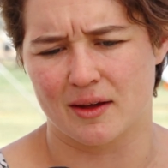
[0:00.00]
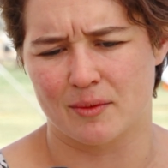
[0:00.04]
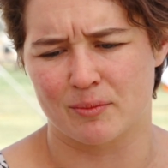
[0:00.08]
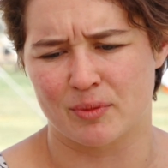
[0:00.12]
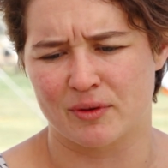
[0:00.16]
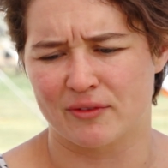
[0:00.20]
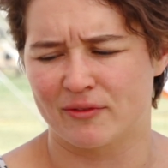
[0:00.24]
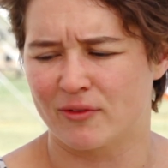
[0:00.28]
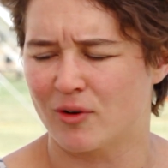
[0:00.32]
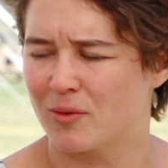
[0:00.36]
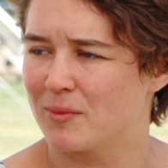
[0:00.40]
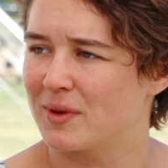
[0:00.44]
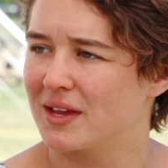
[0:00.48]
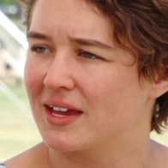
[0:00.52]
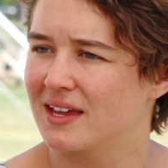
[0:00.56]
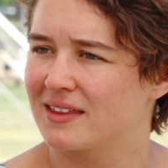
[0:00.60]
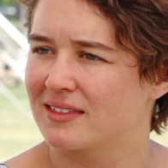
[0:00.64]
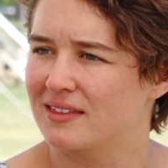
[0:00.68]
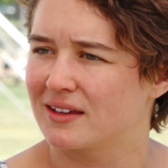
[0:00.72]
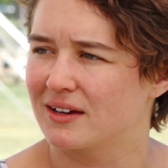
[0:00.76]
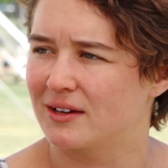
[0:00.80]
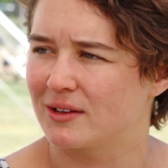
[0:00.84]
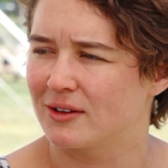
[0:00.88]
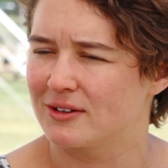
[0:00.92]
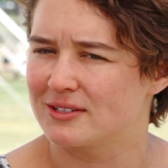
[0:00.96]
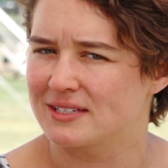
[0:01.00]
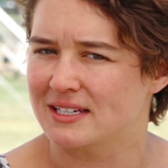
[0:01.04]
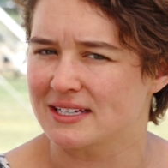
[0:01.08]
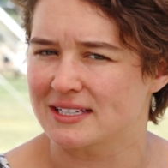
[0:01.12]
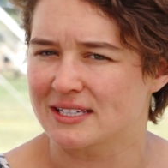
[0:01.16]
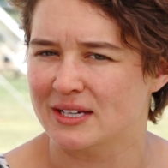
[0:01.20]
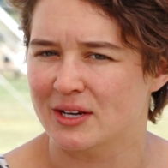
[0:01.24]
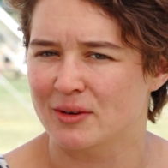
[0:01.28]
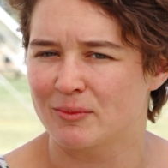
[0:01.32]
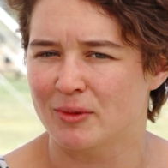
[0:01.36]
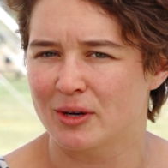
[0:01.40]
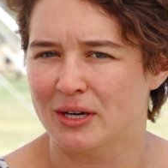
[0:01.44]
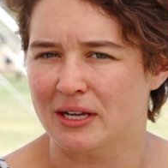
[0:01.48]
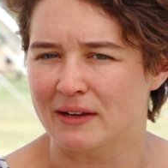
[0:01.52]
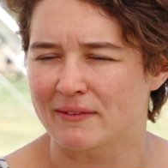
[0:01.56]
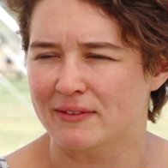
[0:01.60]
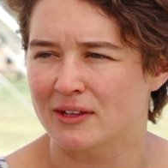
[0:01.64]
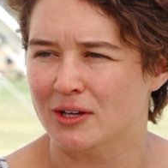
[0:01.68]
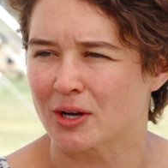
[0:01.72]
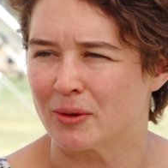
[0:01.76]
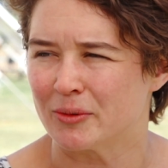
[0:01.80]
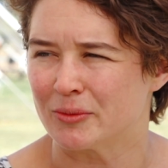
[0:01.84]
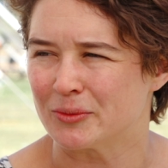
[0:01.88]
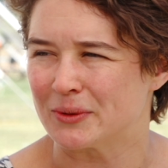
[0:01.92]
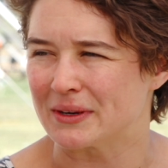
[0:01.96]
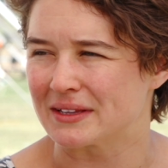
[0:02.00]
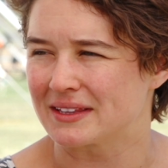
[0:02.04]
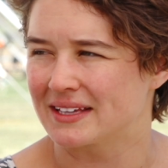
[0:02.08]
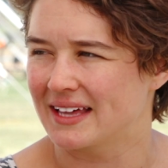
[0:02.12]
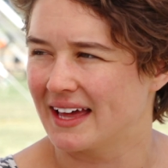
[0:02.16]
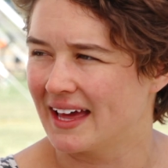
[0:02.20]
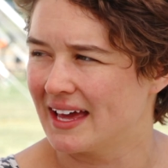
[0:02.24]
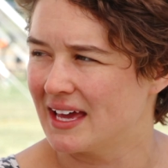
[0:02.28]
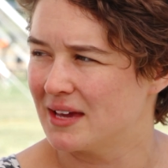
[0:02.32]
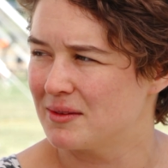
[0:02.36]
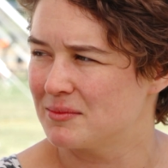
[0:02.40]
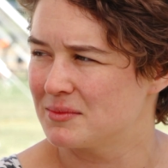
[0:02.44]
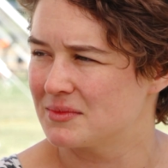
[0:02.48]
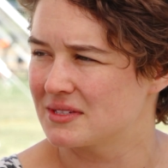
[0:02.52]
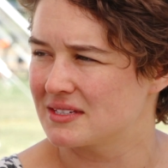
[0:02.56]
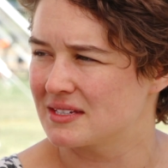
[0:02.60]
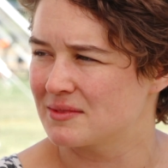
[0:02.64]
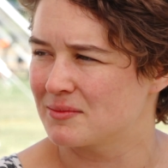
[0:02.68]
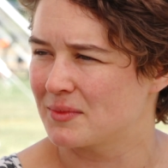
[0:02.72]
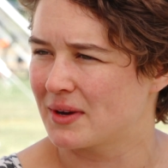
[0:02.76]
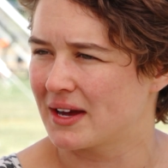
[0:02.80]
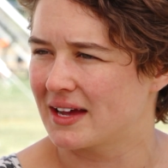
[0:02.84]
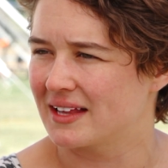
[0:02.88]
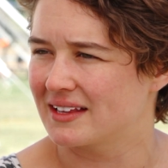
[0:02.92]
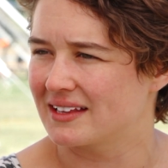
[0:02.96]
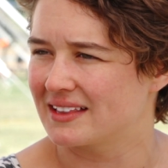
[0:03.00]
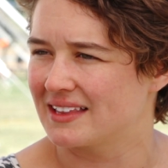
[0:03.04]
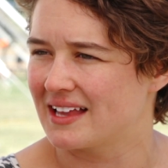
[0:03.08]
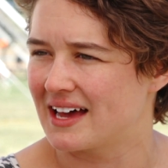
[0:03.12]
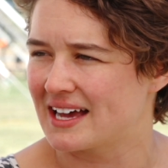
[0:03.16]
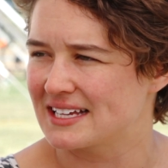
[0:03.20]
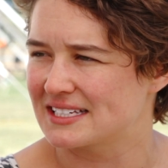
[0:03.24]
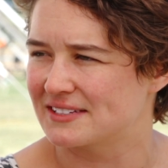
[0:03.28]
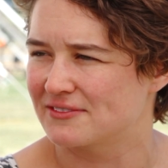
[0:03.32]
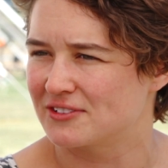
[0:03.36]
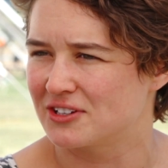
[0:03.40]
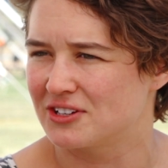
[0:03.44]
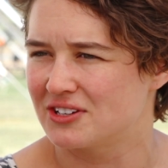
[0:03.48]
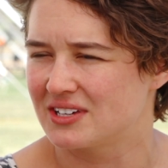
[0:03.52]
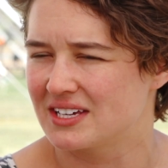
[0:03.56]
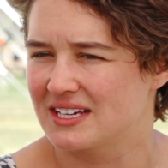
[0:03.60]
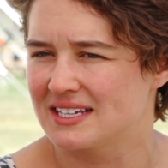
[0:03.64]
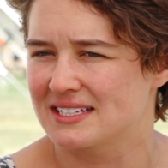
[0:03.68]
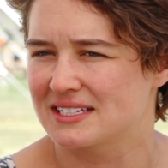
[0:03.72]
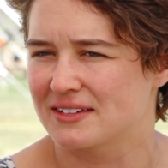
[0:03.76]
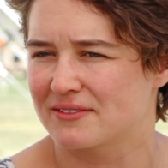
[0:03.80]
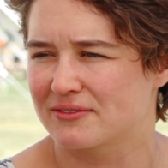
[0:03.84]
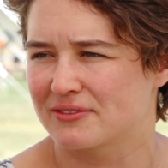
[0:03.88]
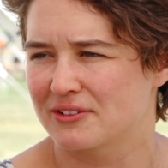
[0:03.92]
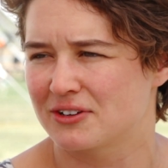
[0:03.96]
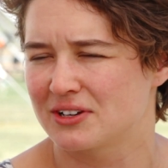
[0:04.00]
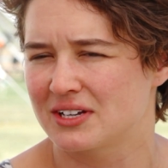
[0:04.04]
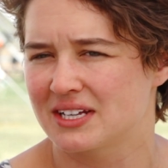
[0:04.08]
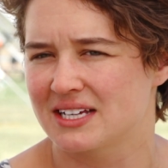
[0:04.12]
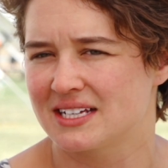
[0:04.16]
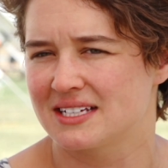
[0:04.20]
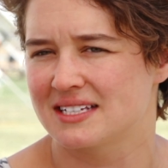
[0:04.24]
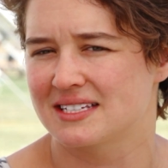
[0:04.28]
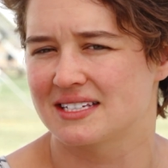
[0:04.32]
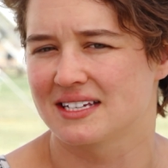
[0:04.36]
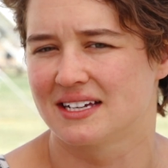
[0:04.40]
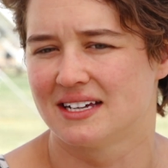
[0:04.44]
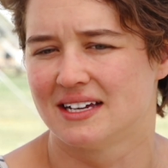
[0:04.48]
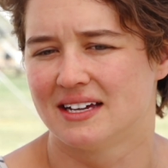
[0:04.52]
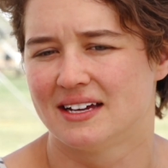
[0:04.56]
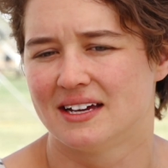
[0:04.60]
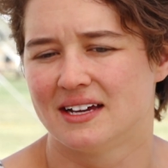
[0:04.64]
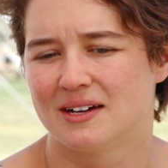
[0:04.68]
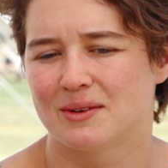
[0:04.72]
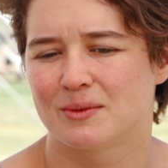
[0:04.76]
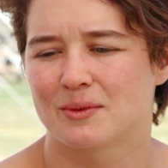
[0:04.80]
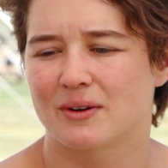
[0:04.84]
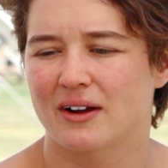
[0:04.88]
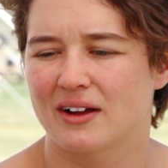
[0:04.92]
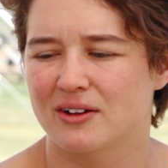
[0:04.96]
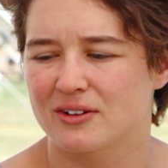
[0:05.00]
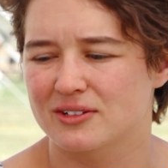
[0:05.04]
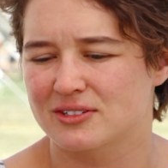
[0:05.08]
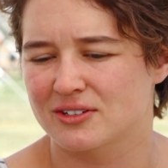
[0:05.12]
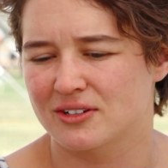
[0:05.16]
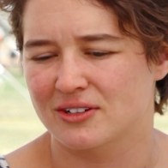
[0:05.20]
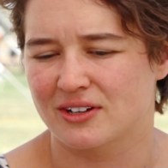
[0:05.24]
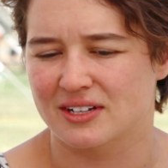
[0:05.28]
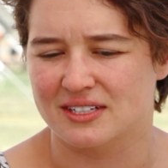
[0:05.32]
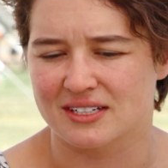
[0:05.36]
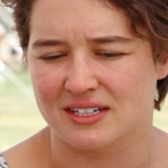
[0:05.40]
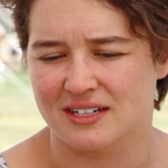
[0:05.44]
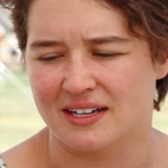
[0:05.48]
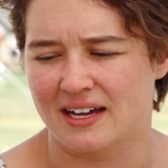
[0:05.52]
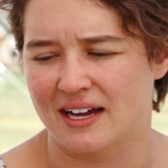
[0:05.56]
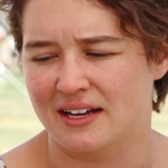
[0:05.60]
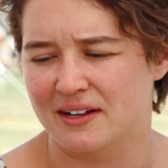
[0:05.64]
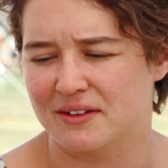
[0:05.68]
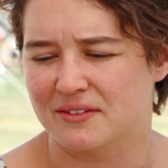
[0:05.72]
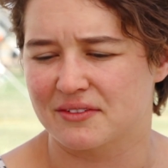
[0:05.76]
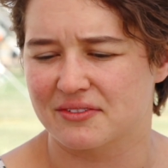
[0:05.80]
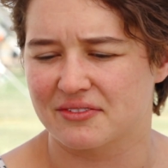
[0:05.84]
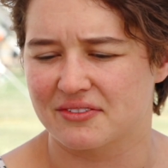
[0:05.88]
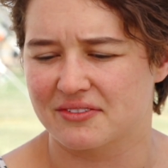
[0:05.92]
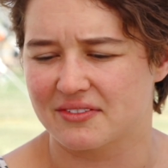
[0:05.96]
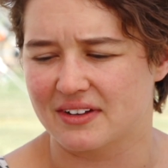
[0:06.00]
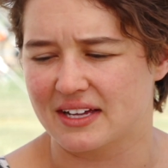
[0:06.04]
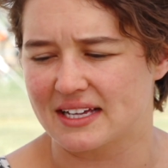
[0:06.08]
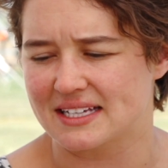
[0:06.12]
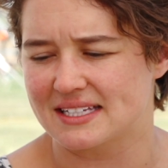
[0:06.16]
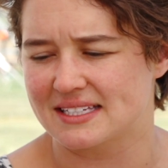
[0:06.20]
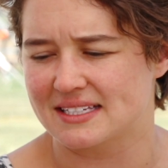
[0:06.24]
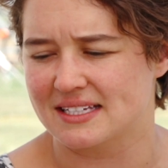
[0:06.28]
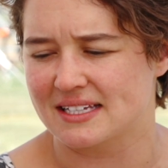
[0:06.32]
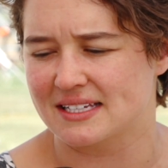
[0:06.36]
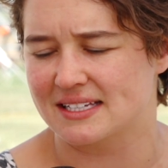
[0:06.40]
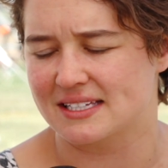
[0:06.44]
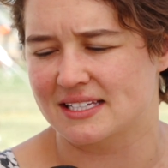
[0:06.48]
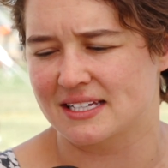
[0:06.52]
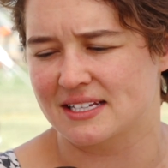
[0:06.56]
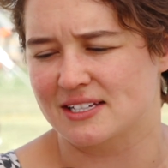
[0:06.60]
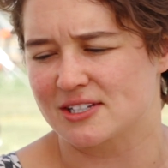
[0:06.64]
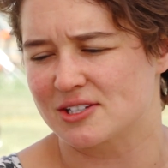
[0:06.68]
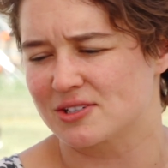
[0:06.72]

performing in the closing ceremony of the Commonwealth Games in my last few years at Fruities, where I also got to kind of assist and